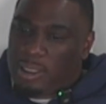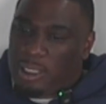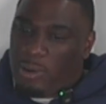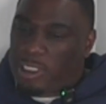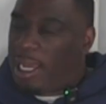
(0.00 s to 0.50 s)

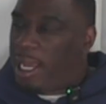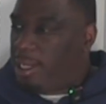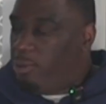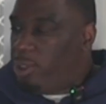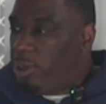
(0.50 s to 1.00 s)
So it's
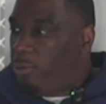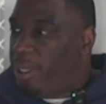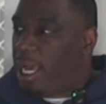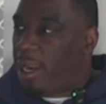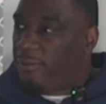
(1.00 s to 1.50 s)
kind of, it would
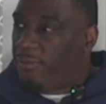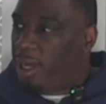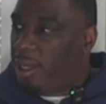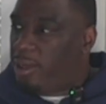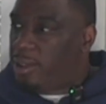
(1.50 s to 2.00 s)
be kind of
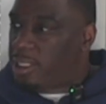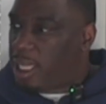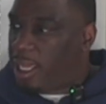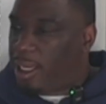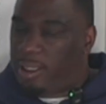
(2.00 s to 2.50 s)
fun. You know, it's
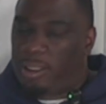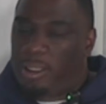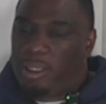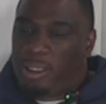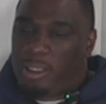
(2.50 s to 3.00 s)
like
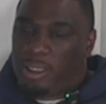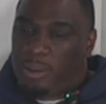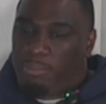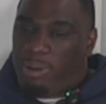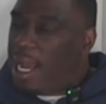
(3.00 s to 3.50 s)

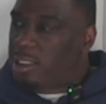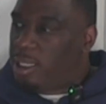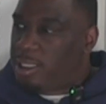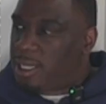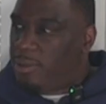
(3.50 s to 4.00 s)

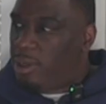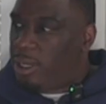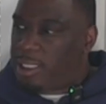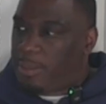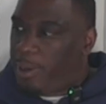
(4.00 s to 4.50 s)
boxing or something. You know,
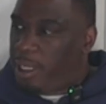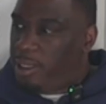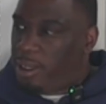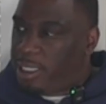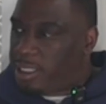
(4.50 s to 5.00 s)
get to
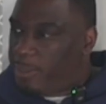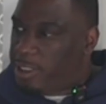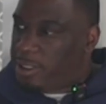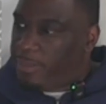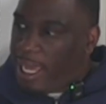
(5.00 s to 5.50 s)

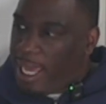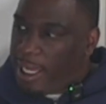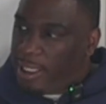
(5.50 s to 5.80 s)
punch the bag.